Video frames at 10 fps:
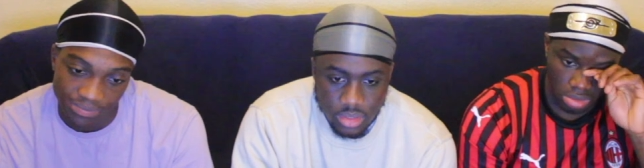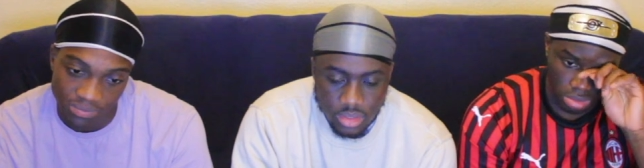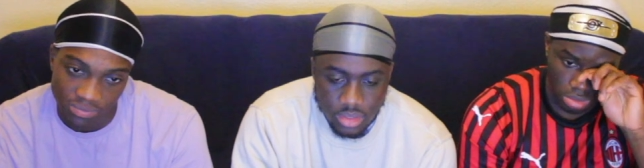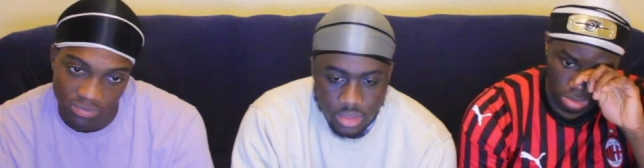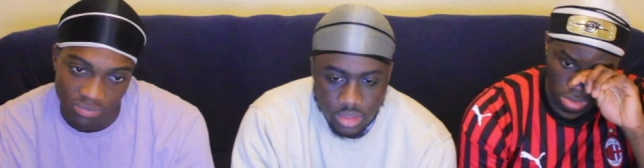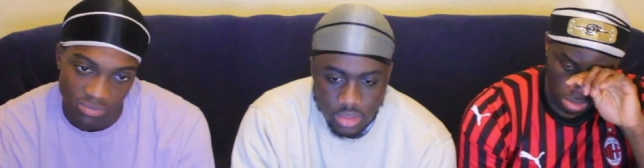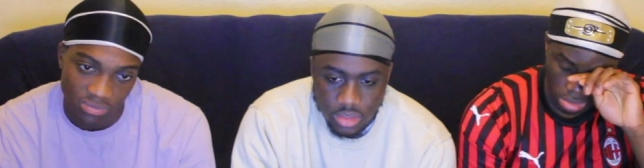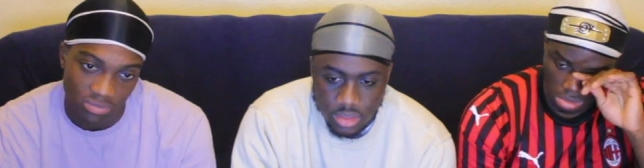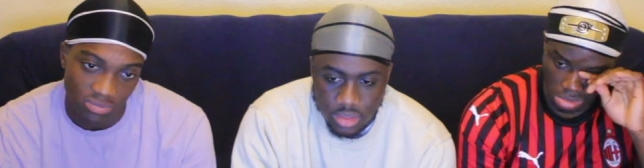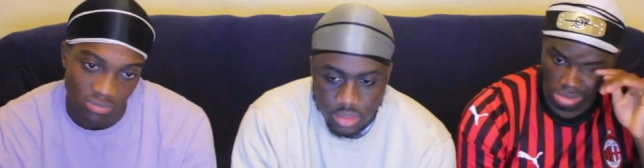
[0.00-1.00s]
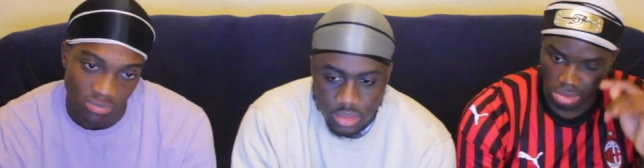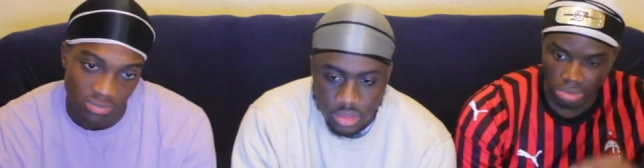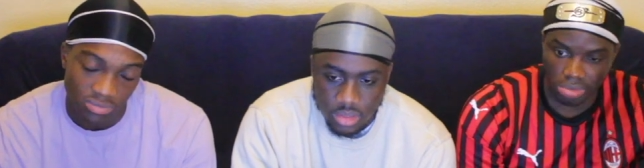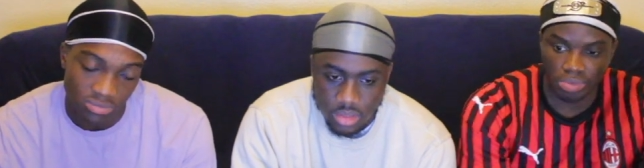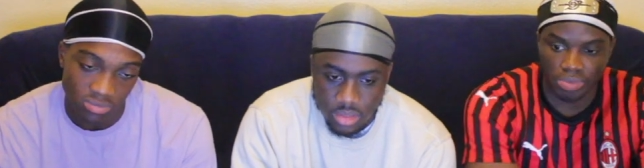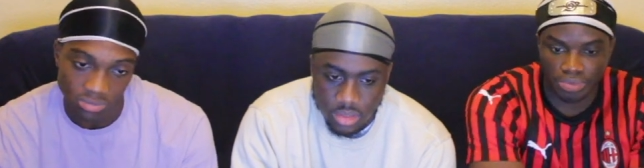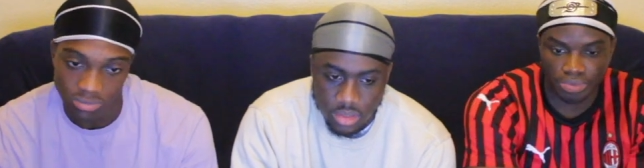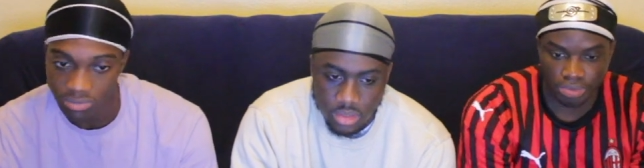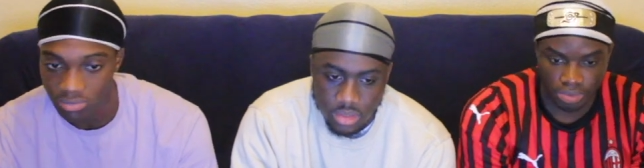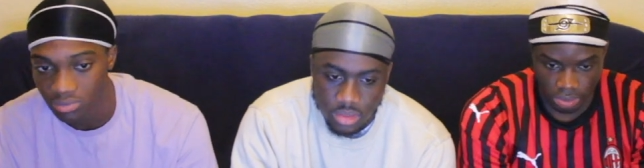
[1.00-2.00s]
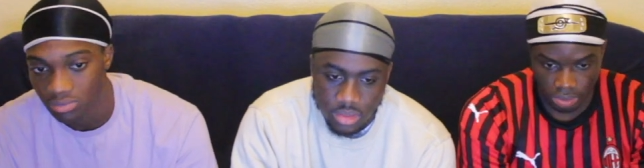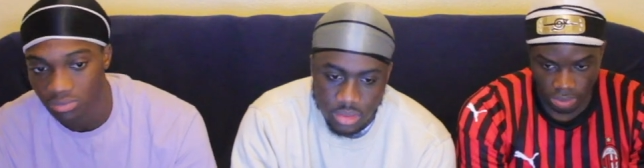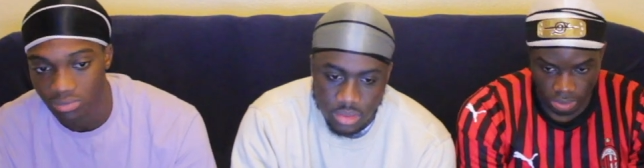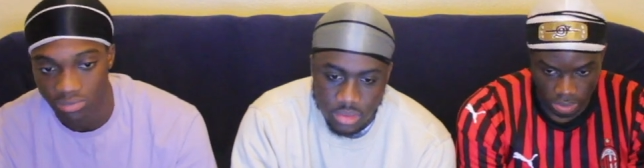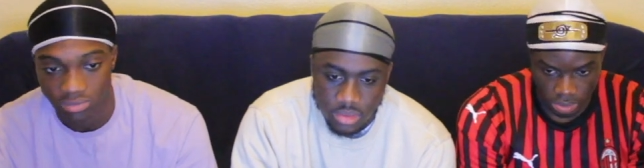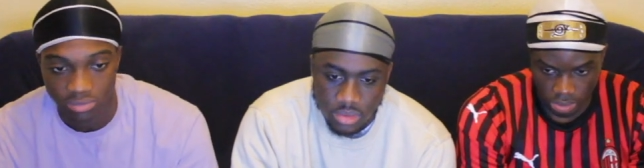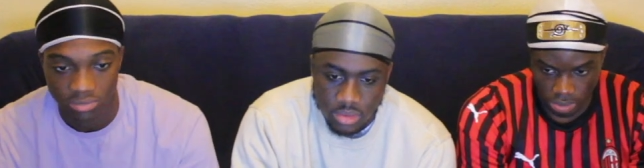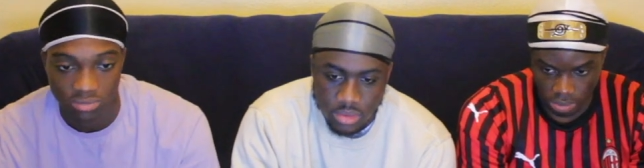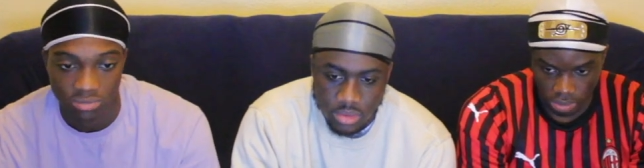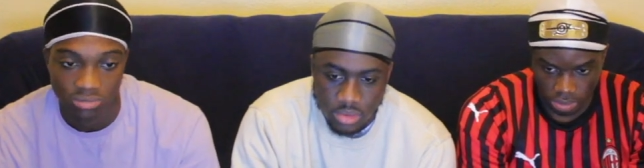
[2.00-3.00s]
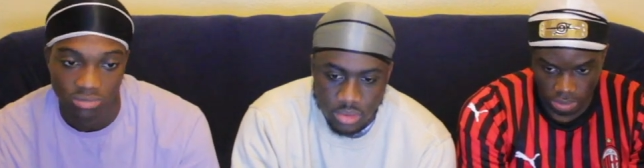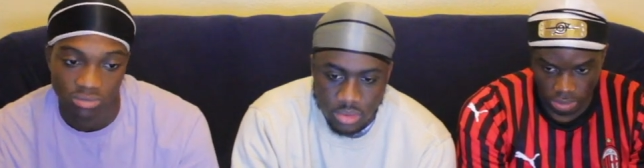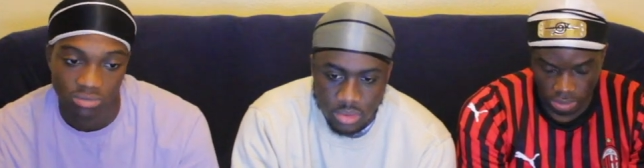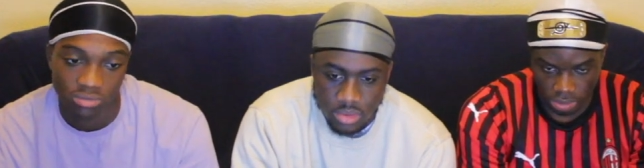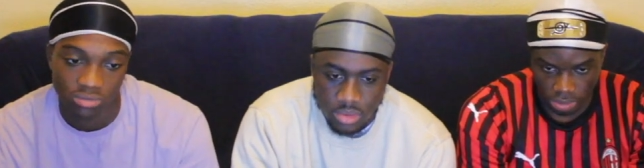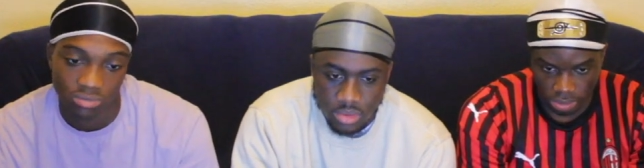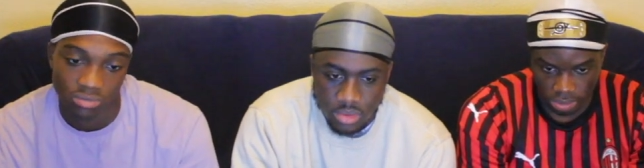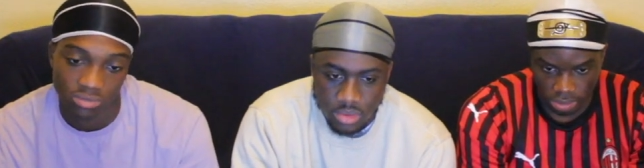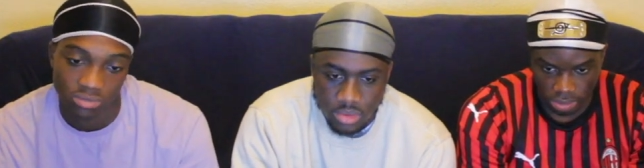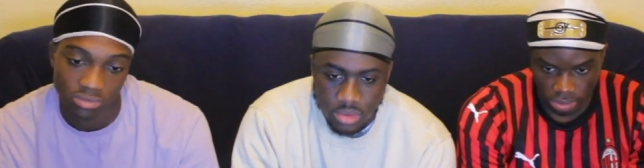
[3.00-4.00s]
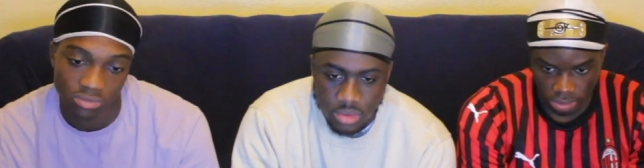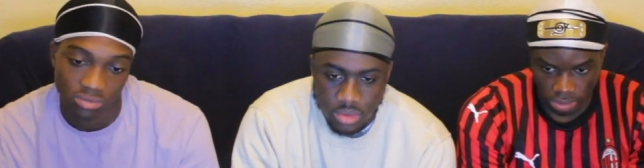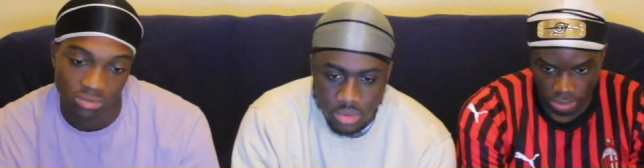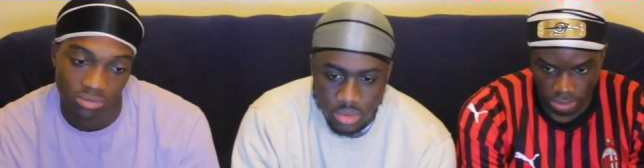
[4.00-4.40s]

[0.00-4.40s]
(no one is talking)